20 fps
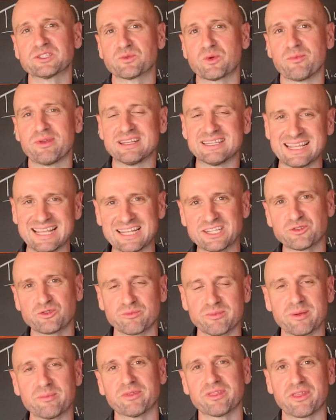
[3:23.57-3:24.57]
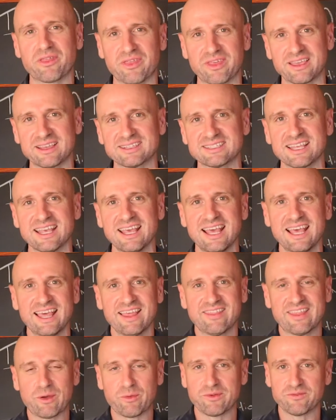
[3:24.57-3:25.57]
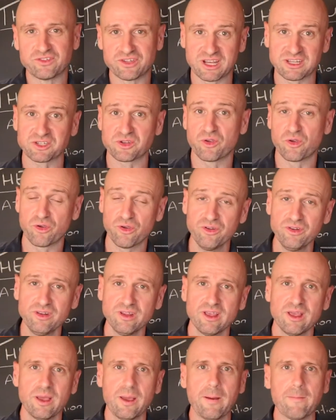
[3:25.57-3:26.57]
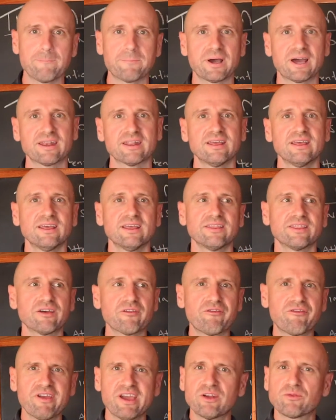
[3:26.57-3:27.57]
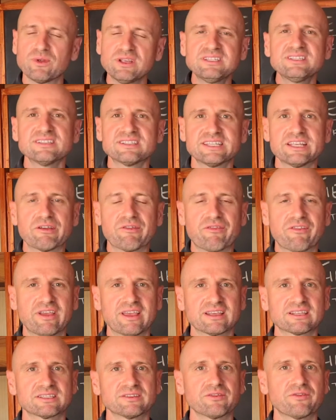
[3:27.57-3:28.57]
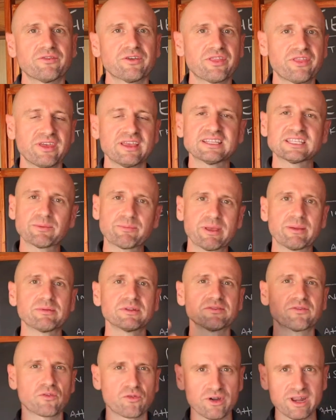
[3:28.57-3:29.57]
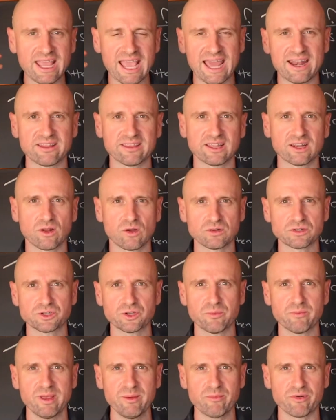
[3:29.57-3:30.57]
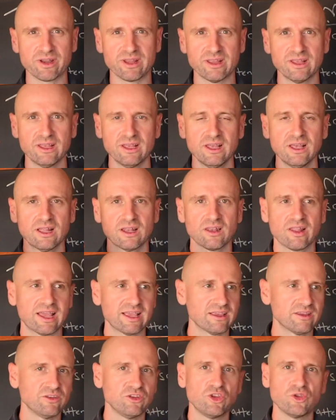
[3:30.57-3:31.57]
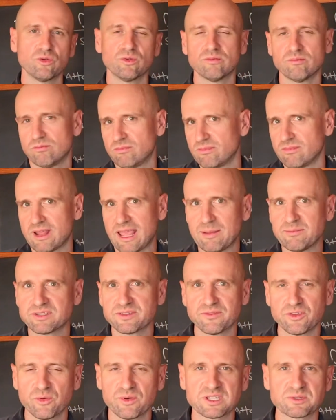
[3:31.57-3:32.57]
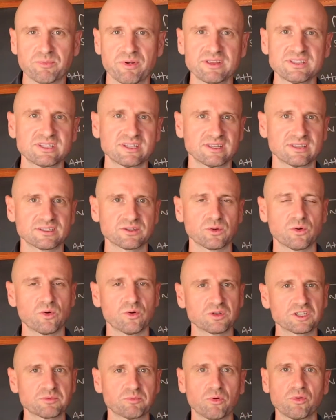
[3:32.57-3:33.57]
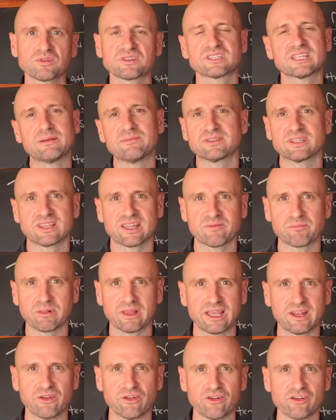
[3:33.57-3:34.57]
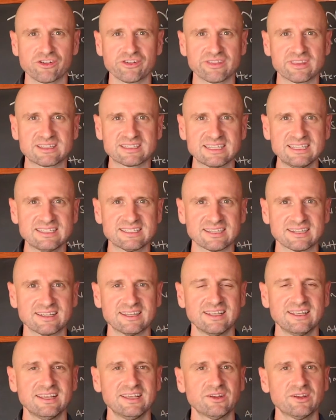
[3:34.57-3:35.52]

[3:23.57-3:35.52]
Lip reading: is when we tend to remember the things that we've just heard, but they've found recency effects for things that people have already had in their long-term memory, like names of US presidents or sports teams that they played earlier in the season,